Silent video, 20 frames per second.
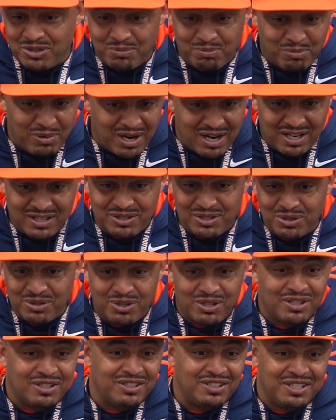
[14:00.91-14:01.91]
Brian
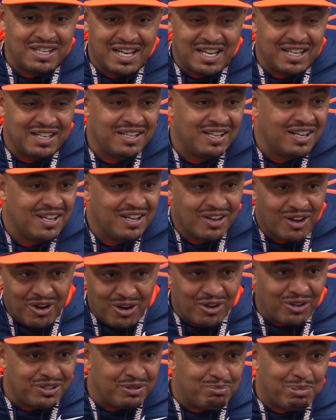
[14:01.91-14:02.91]
Jordan, you had
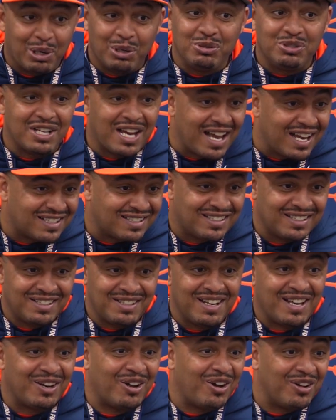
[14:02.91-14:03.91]
all the Bo Jackson,
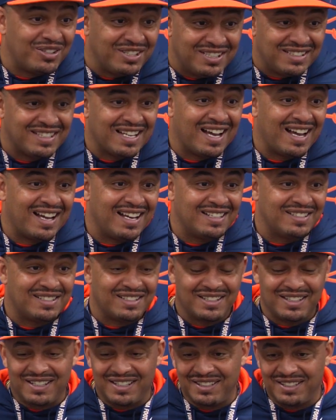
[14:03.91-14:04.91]
you had all these guys.
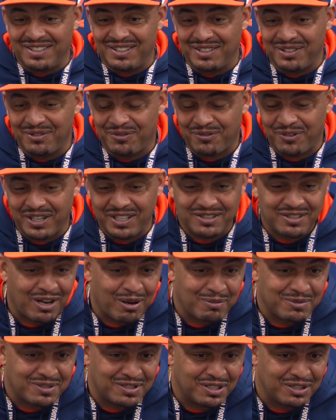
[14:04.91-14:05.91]
You know, Frank
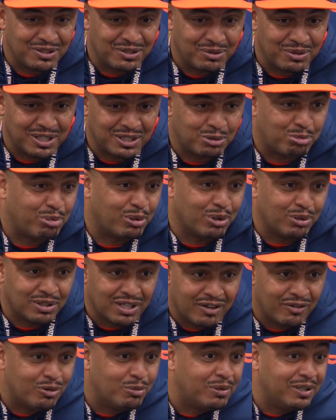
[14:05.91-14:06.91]
Thomas didn't do it at the pro
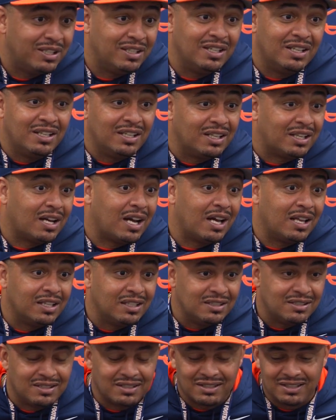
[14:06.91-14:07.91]
level, but he did it in
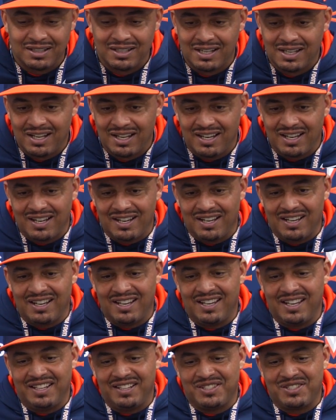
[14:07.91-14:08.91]
college.
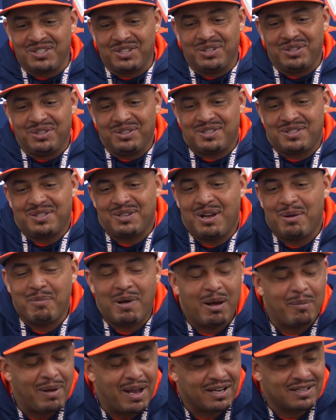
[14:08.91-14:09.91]
And so
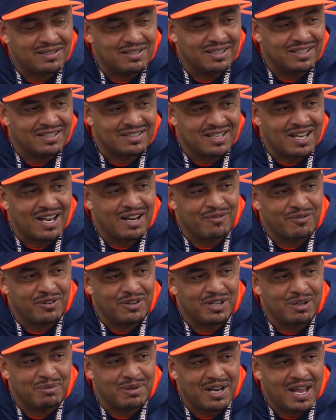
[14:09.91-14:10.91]
I'm actually excited for
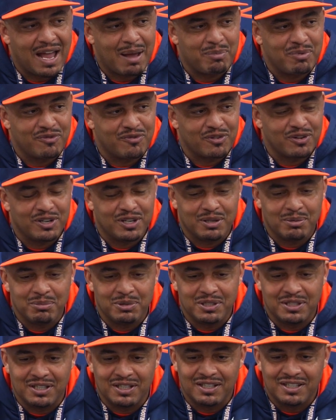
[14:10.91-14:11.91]
him and happy for him.
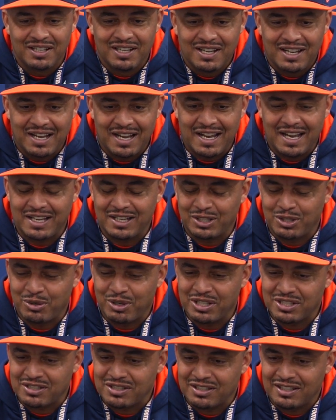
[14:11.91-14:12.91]
And I had a
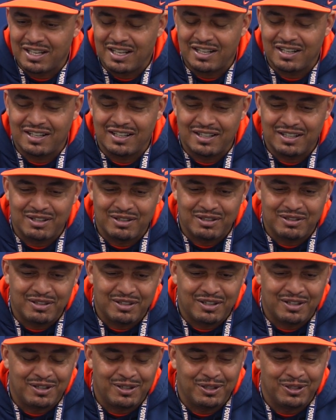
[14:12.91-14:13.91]
question that
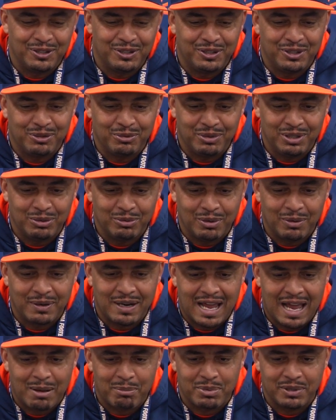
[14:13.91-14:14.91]
earlier in the week, what
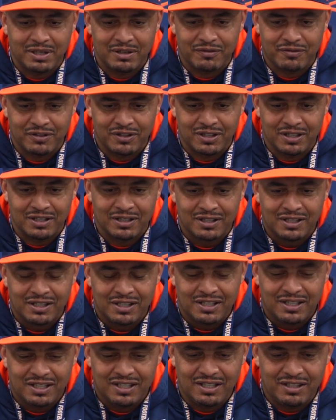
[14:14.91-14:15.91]
would happen
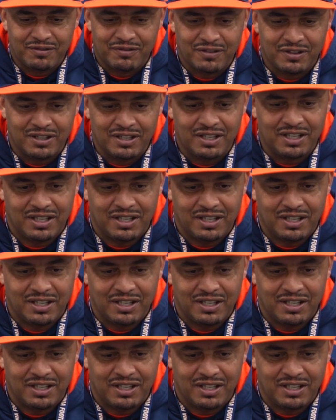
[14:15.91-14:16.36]
if